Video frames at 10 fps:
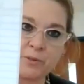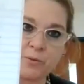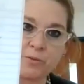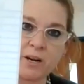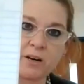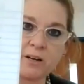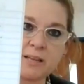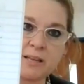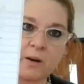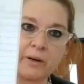so there
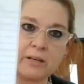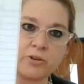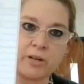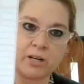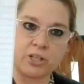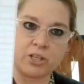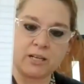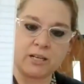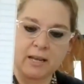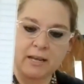is our
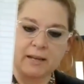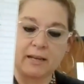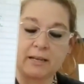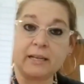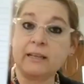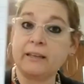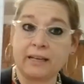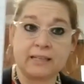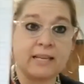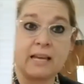introduction. And again,
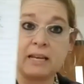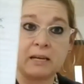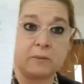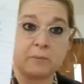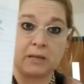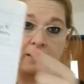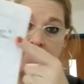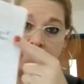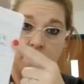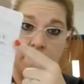like I said, it could be
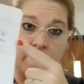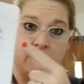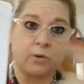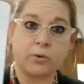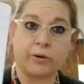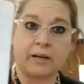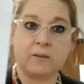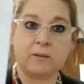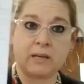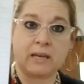this one, or it
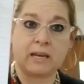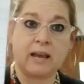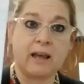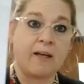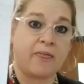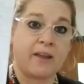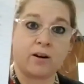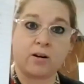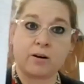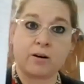could be
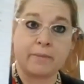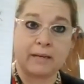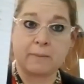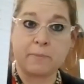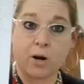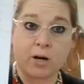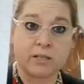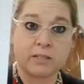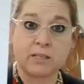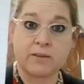there are many
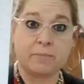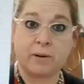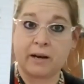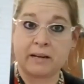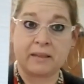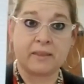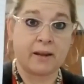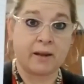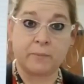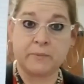parts of the body that
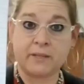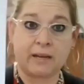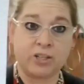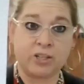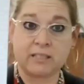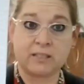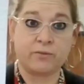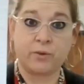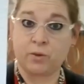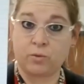help
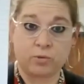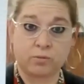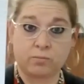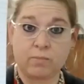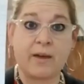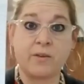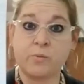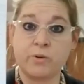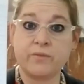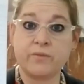digest food. Either
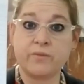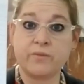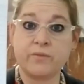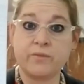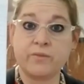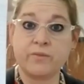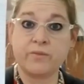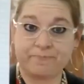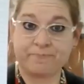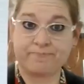one of them is fine.
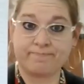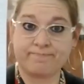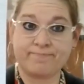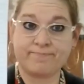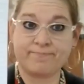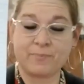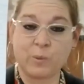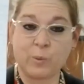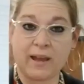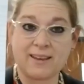
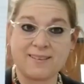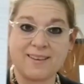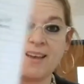Okay.